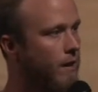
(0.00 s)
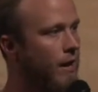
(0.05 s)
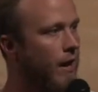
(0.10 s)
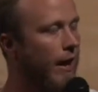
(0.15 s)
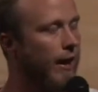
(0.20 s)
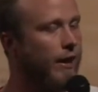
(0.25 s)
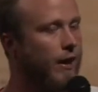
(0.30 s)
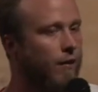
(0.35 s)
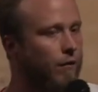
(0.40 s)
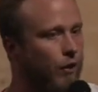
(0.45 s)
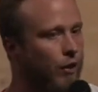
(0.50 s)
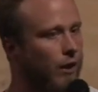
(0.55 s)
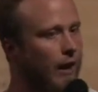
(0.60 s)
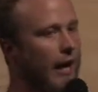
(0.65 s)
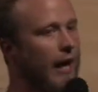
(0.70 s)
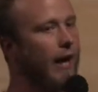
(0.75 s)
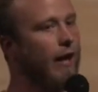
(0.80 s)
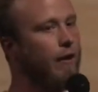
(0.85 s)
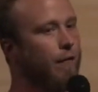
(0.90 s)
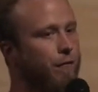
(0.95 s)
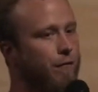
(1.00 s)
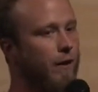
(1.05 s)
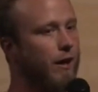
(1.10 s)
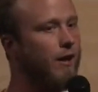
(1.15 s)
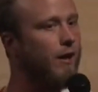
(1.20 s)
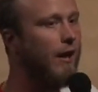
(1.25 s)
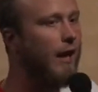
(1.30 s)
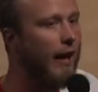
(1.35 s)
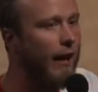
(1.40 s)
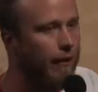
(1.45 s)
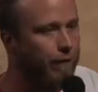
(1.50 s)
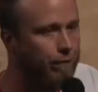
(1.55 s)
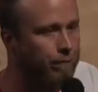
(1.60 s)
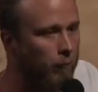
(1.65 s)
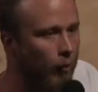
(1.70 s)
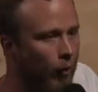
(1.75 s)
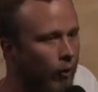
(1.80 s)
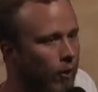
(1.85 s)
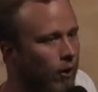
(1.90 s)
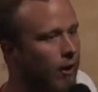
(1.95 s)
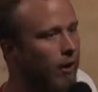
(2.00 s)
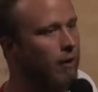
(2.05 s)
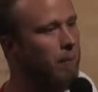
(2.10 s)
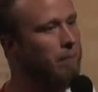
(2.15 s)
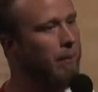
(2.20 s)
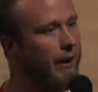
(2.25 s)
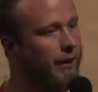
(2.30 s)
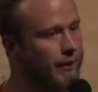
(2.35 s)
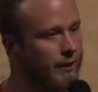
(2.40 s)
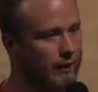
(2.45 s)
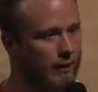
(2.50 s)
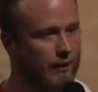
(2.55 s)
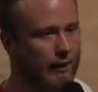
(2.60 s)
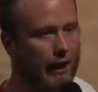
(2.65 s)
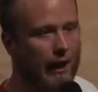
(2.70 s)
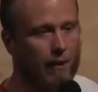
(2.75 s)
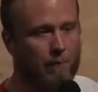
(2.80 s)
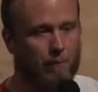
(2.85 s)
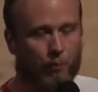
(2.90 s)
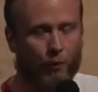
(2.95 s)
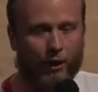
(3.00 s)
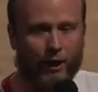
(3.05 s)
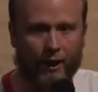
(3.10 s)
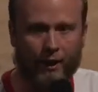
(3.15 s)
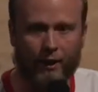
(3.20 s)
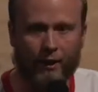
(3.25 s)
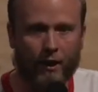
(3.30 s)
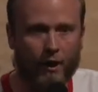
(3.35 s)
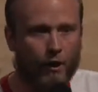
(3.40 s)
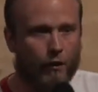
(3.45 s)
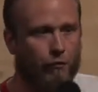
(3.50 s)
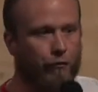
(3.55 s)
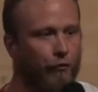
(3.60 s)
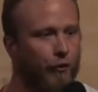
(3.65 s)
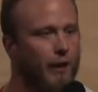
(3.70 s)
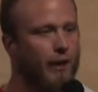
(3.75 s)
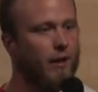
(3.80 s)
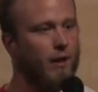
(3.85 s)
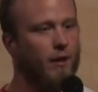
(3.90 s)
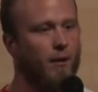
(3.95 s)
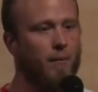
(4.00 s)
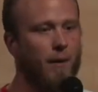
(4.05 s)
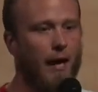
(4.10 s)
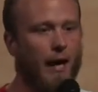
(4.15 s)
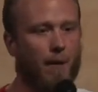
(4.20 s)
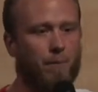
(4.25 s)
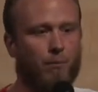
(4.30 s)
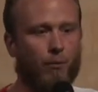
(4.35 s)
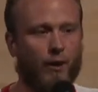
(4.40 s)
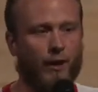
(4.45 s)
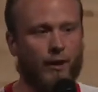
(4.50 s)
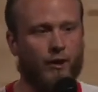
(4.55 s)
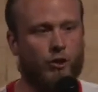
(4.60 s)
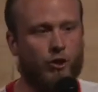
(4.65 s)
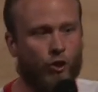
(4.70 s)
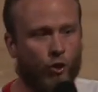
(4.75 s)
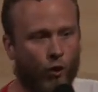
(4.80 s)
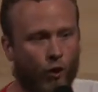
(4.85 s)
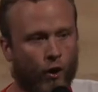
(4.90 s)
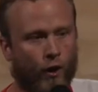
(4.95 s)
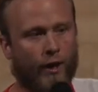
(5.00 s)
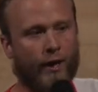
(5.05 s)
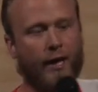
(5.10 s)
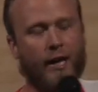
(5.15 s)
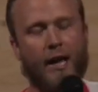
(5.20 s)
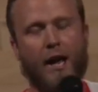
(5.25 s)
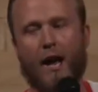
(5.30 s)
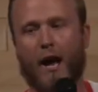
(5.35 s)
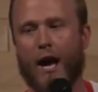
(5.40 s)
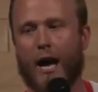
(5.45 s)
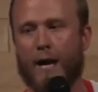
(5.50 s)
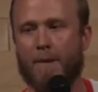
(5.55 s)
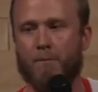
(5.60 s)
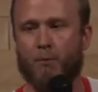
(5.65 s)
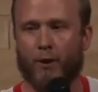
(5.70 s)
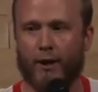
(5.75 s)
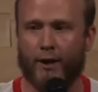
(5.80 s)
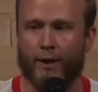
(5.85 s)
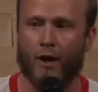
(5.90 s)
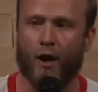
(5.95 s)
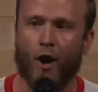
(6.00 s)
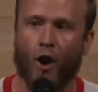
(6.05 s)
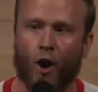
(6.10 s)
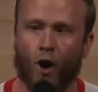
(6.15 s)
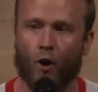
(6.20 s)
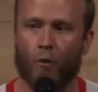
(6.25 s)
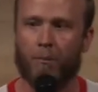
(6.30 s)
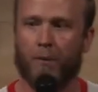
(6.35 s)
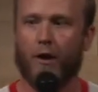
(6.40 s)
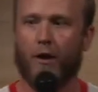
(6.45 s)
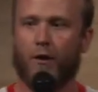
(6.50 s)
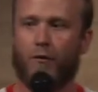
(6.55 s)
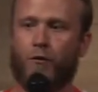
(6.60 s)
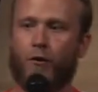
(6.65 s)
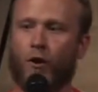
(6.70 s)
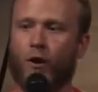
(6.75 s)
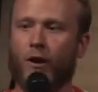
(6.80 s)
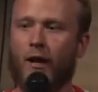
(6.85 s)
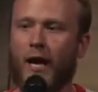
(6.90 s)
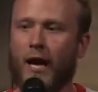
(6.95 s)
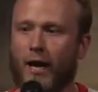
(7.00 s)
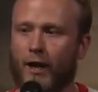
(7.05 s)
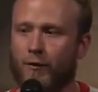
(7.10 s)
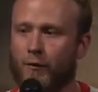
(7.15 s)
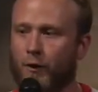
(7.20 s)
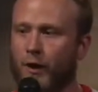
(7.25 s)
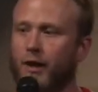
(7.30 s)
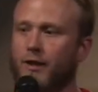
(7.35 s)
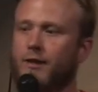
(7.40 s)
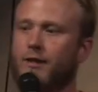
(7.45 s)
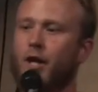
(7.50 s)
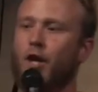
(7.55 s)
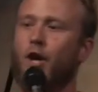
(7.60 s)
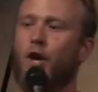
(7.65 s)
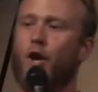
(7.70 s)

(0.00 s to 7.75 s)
I give you life and life more abundant. I bring freedom. I bring joy. I bring hope. For a lot of us,